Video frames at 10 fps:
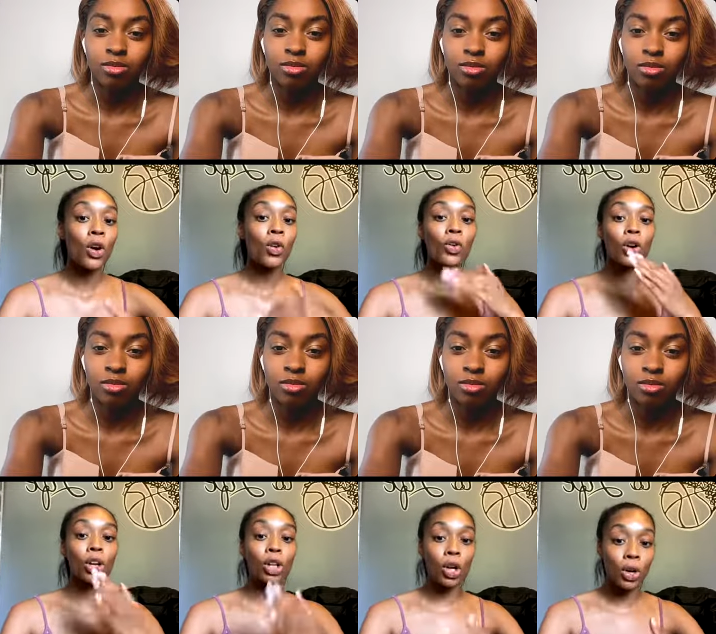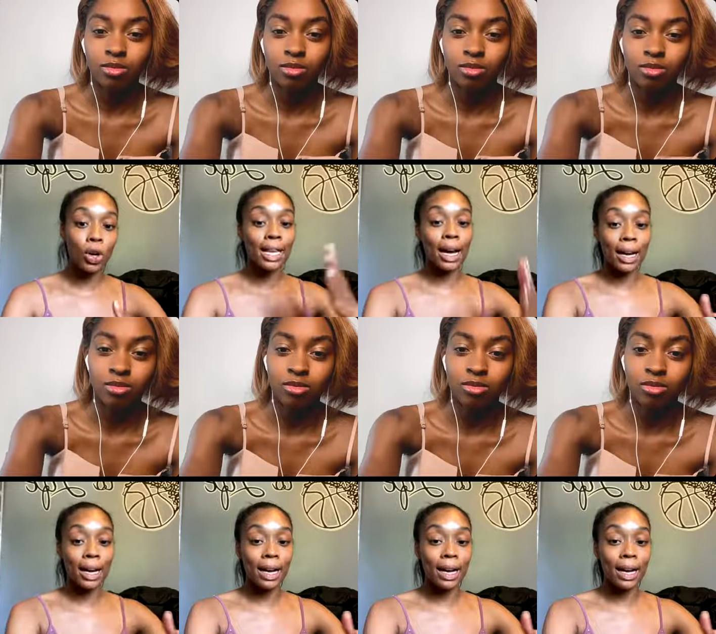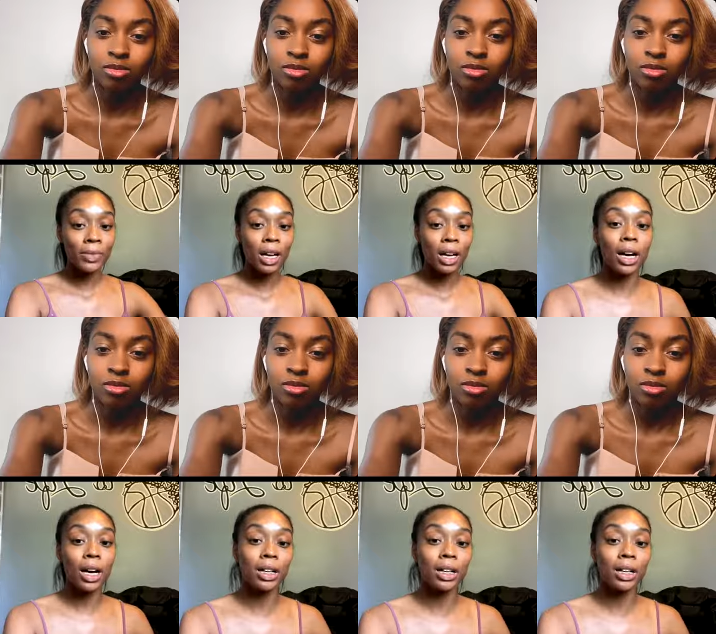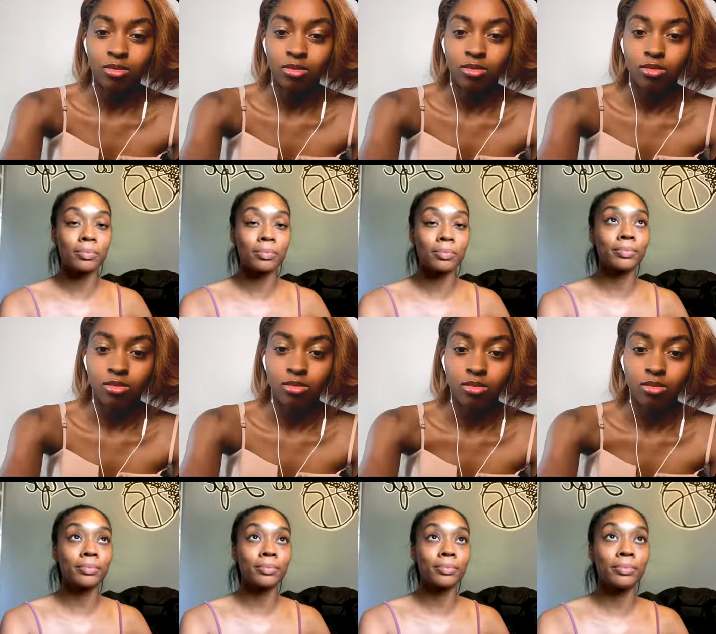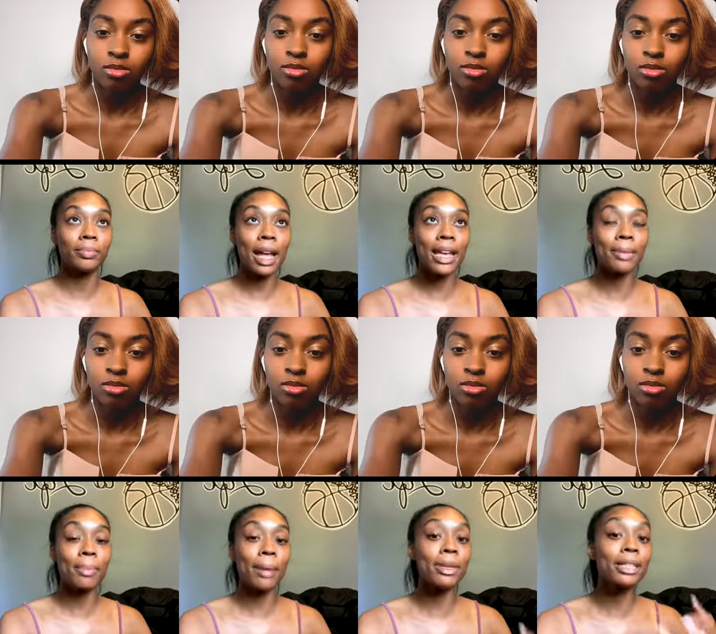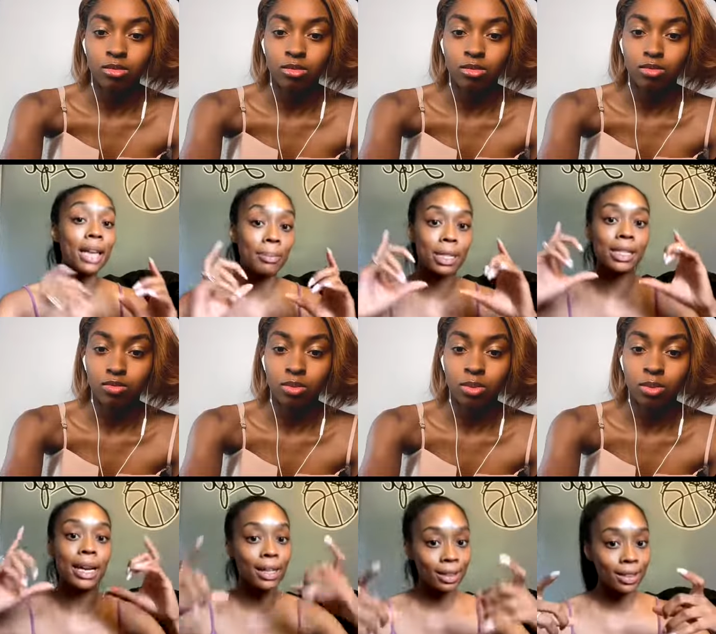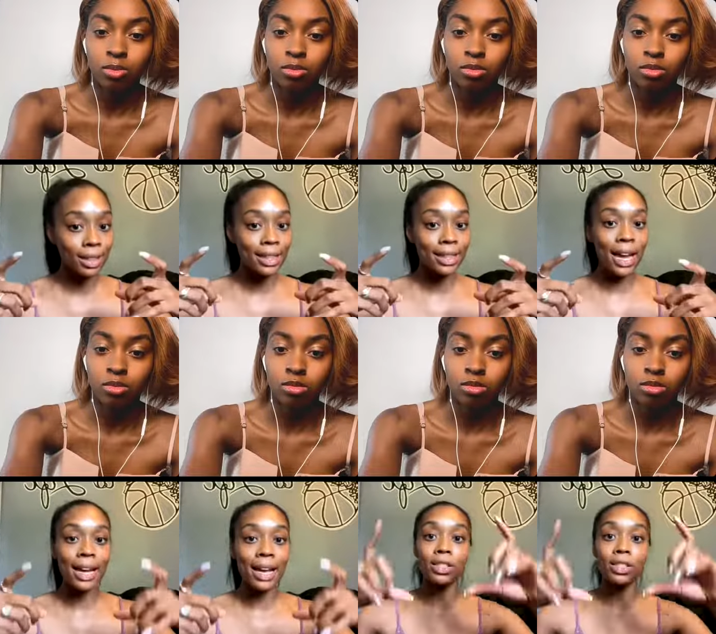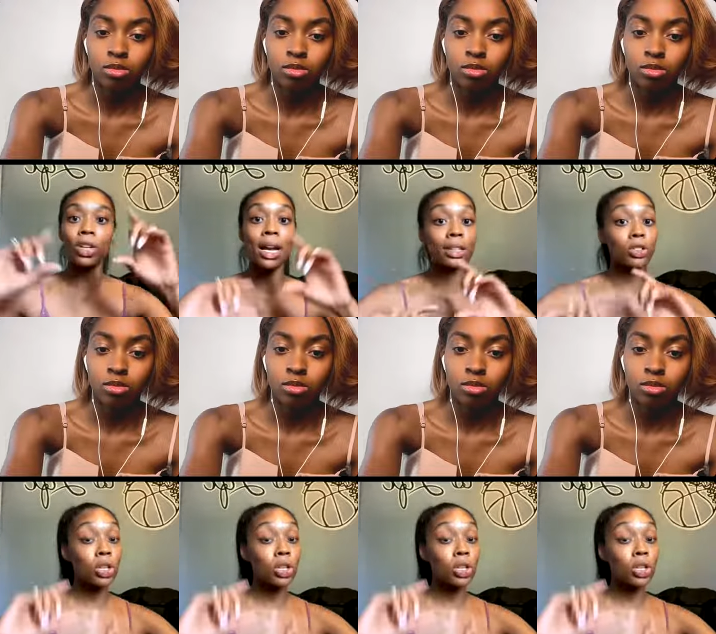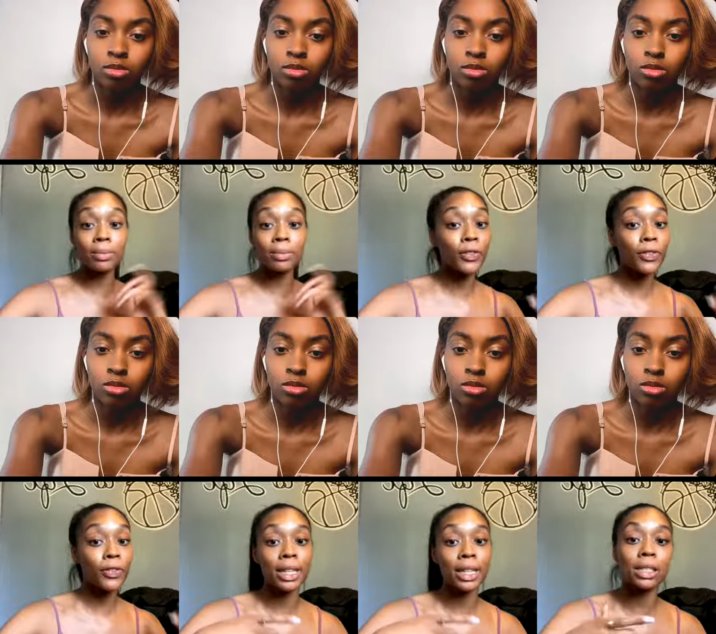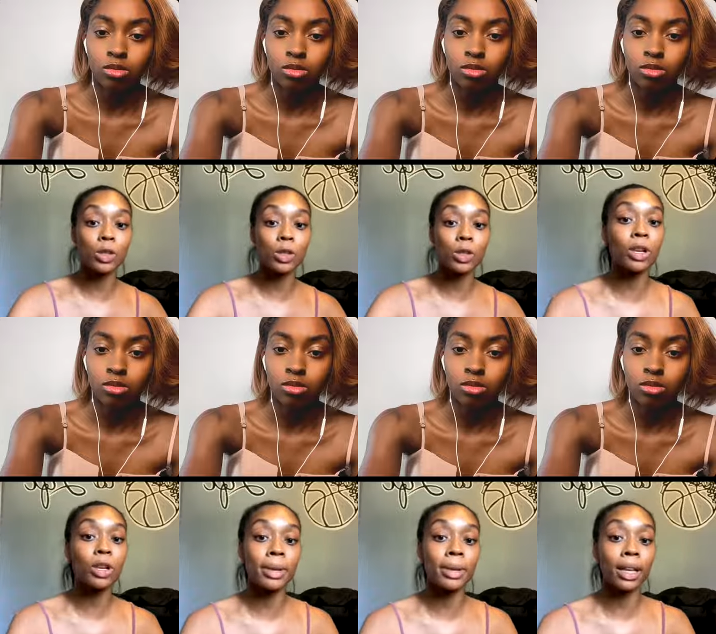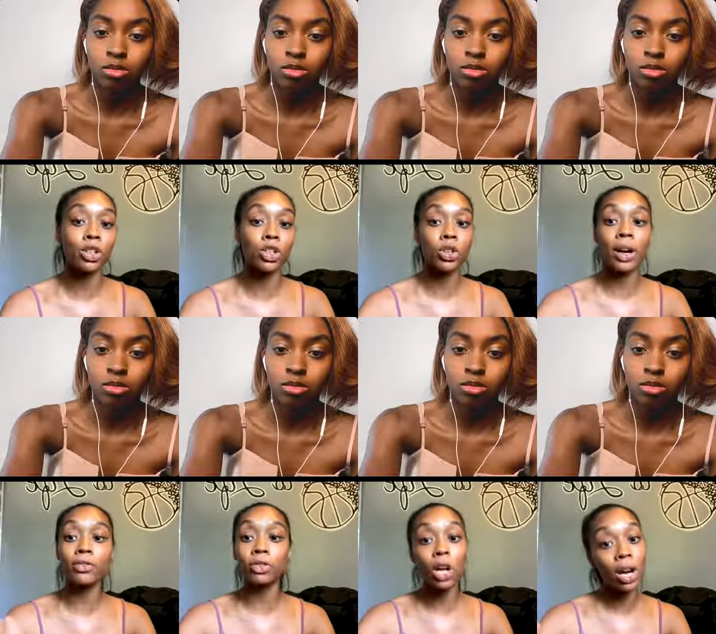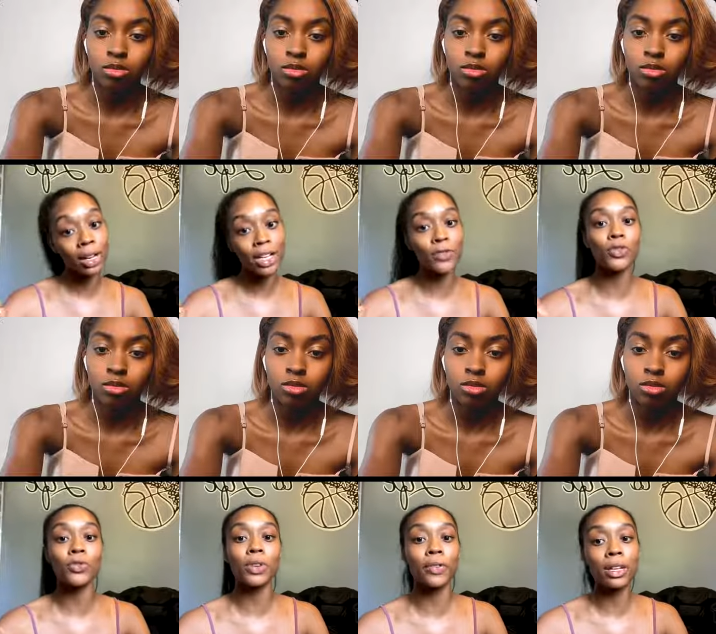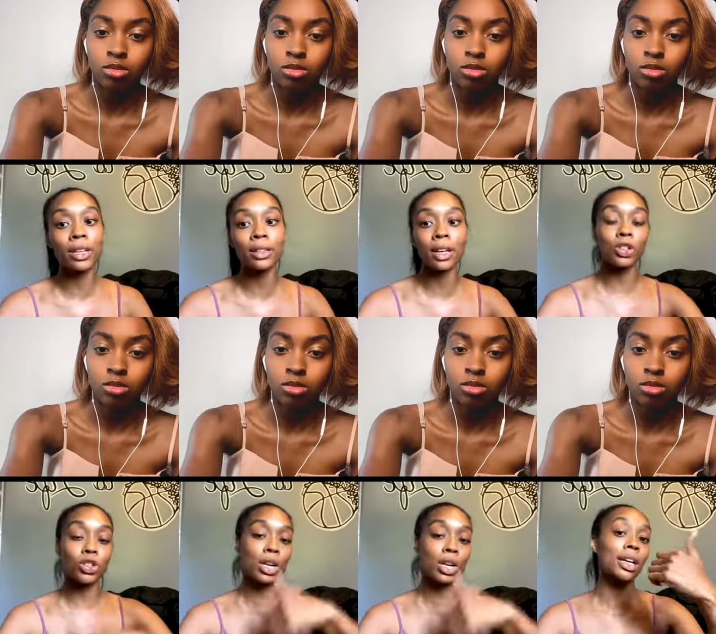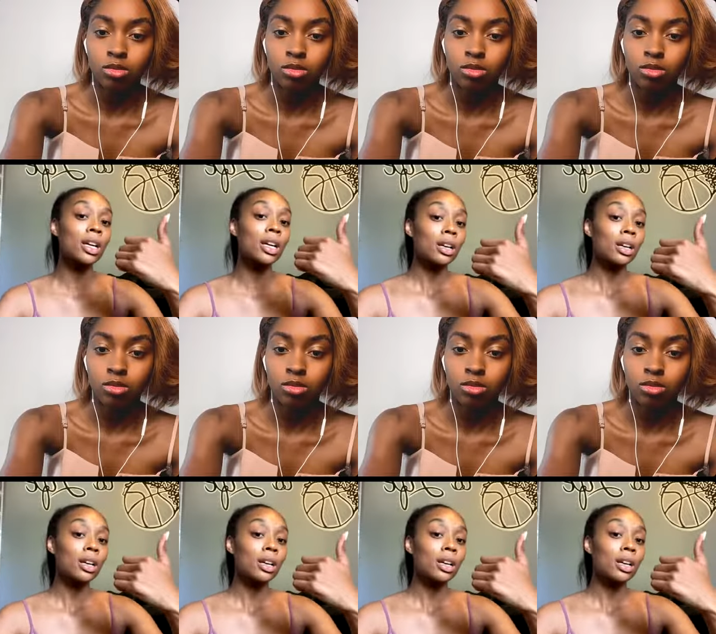Speaker 1: for a long time, it may be time to take a look at that and try out some different things, experiment, like try vlogging if you've never done that, try